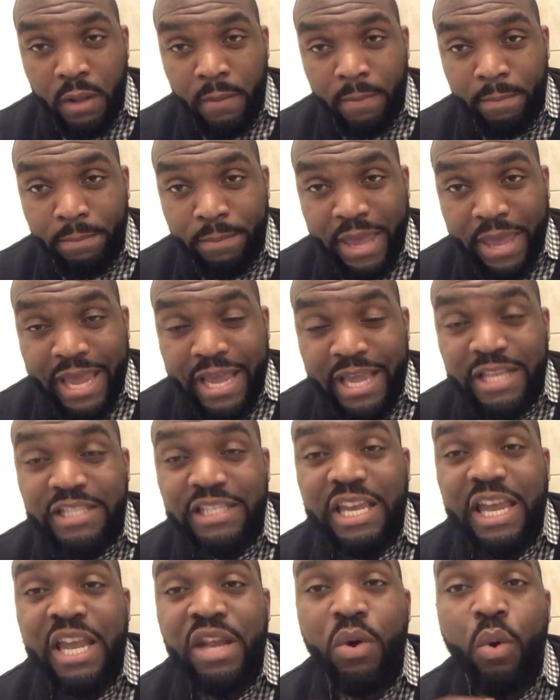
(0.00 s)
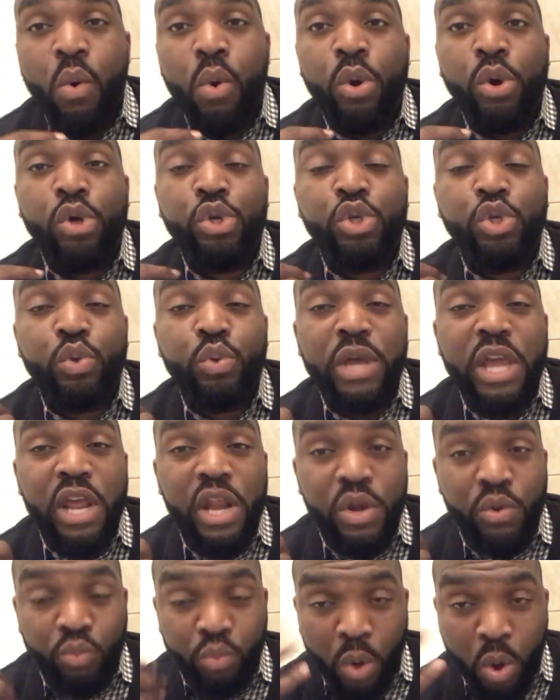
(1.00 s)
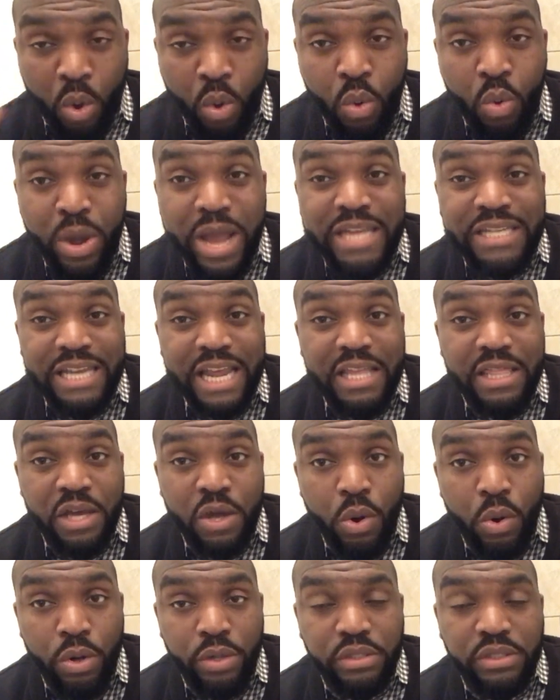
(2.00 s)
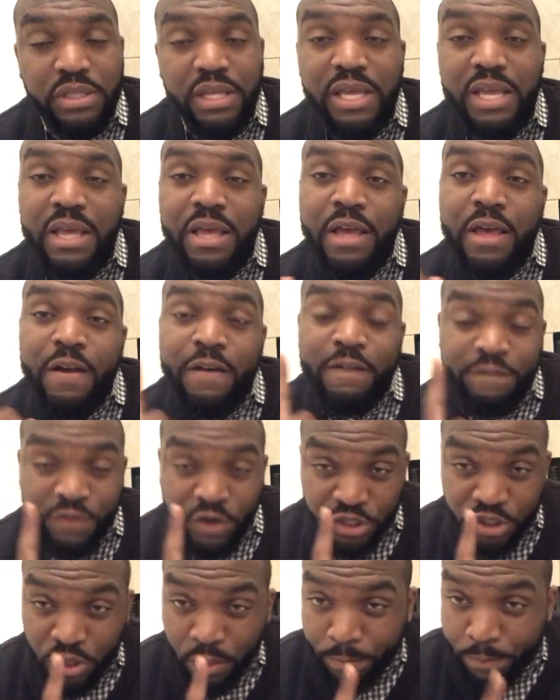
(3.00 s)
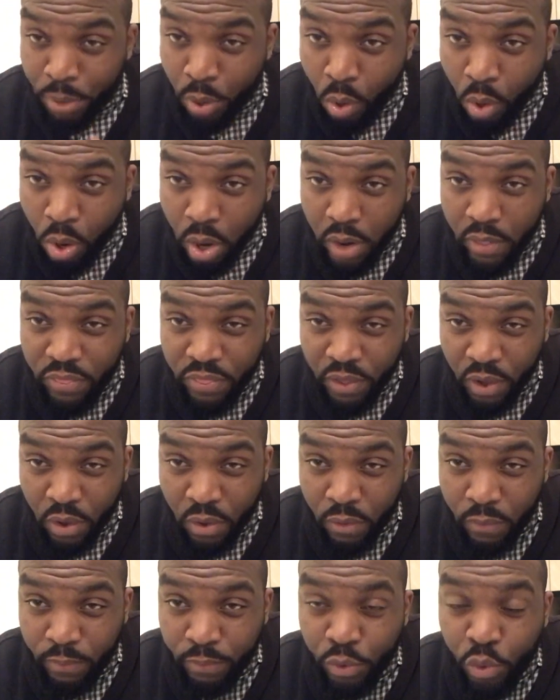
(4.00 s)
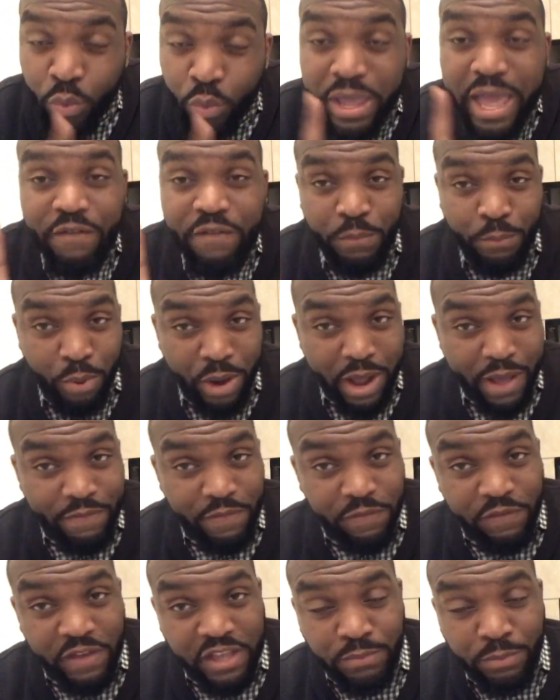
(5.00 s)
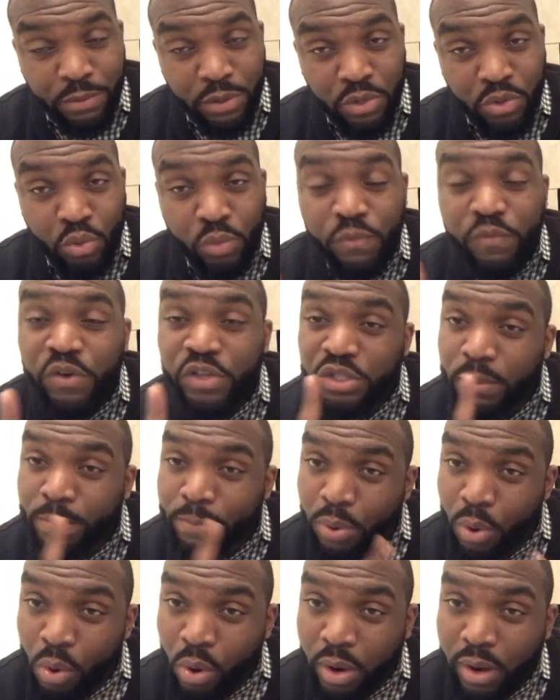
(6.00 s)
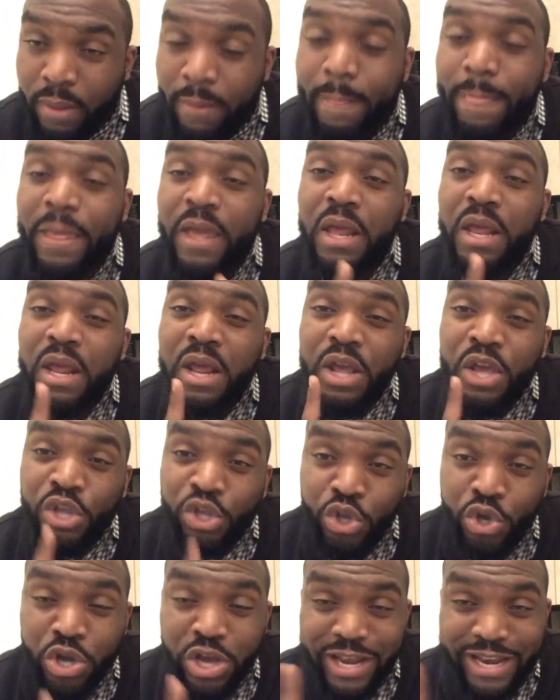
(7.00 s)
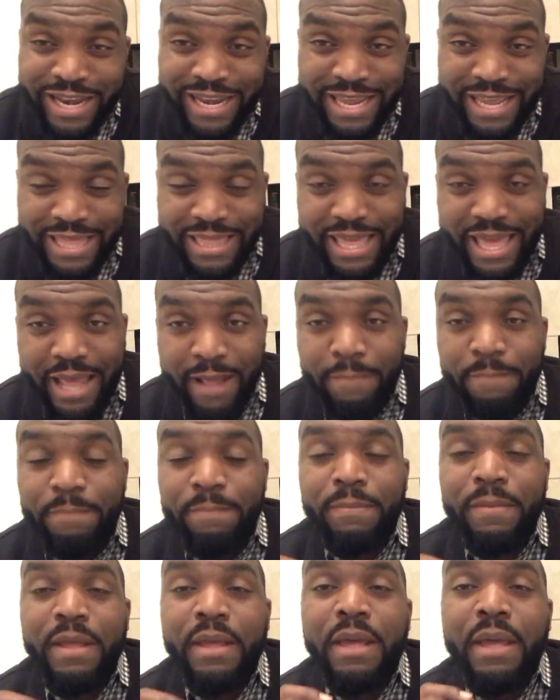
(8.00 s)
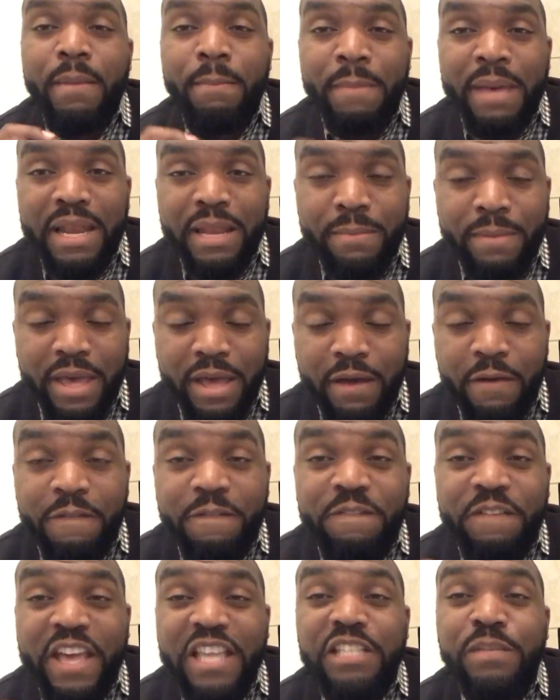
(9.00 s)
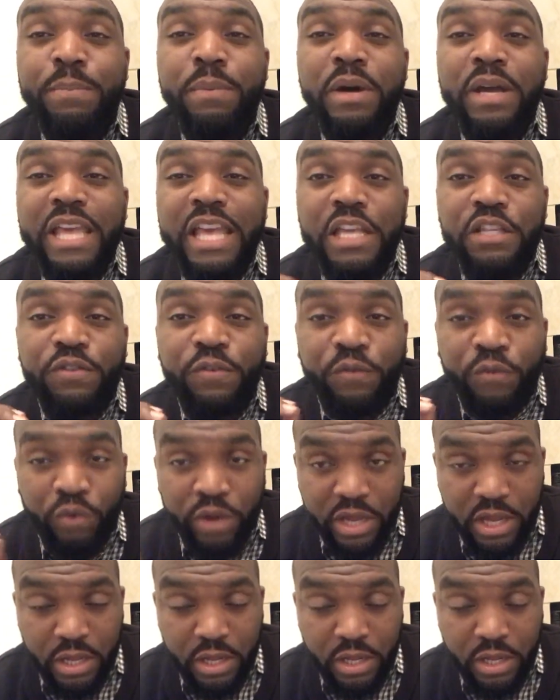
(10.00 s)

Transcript: page in order to enroll and take the course. For support though, we have a private Facebook group for support. You're gonna need that. Melly Mel, Facebook is free.